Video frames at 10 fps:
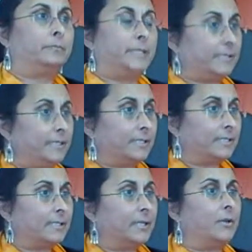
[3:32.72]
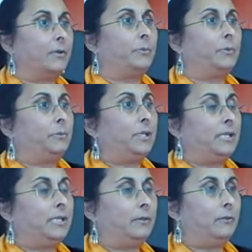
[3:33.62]
business, or
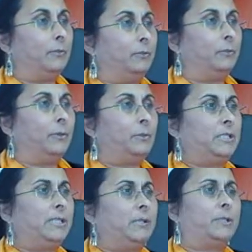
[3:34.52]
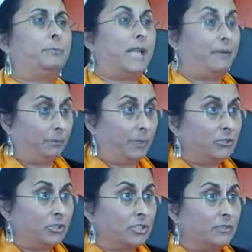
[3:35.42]
when we deal with private
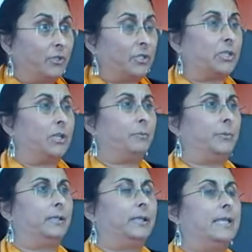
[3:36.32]
pensions, for example.